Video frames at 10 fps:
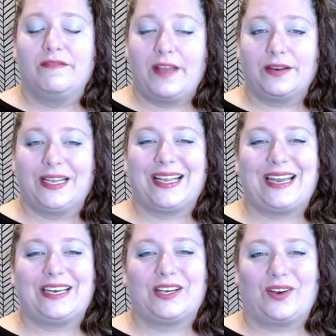
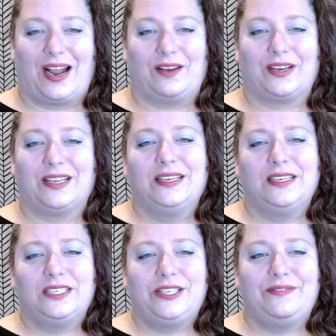variegated crowd,
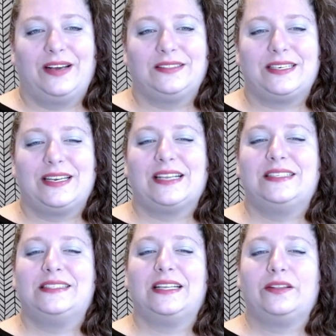she felt an
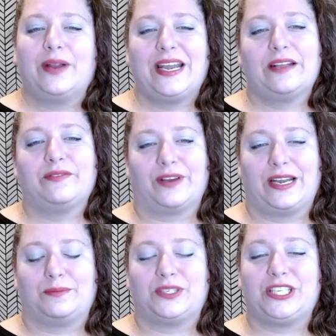exhilarating
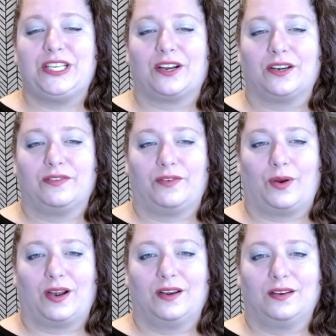freedom she yearned
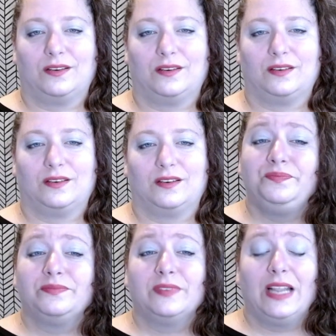for.
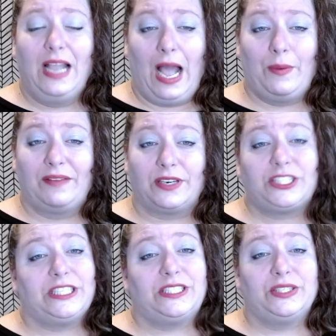However,
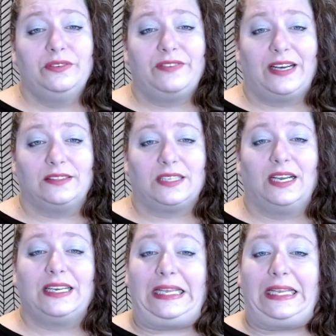she soon felt
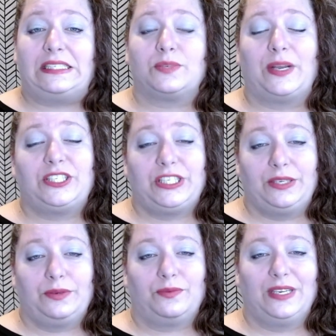unease when
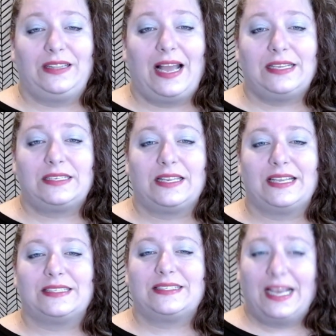she realized the
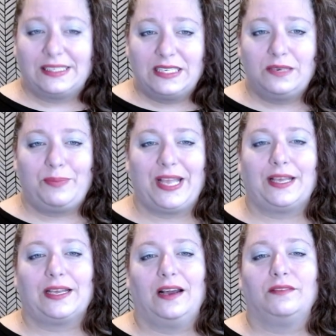incessant
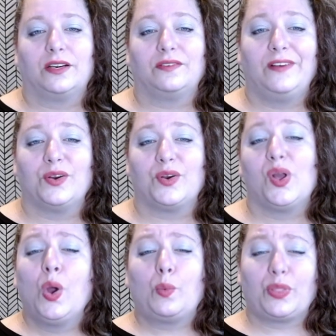pinging of her phone
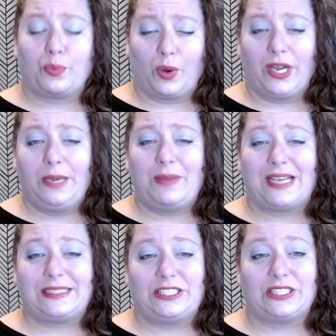with worried
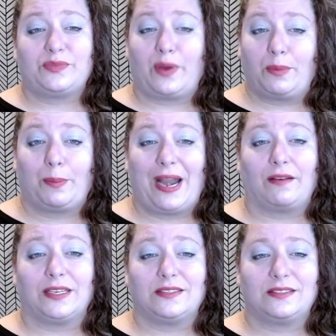messages from her
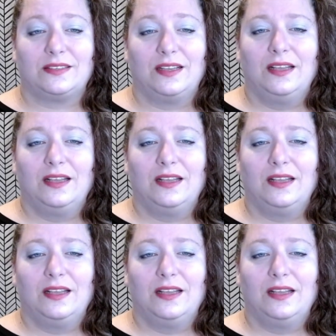parents.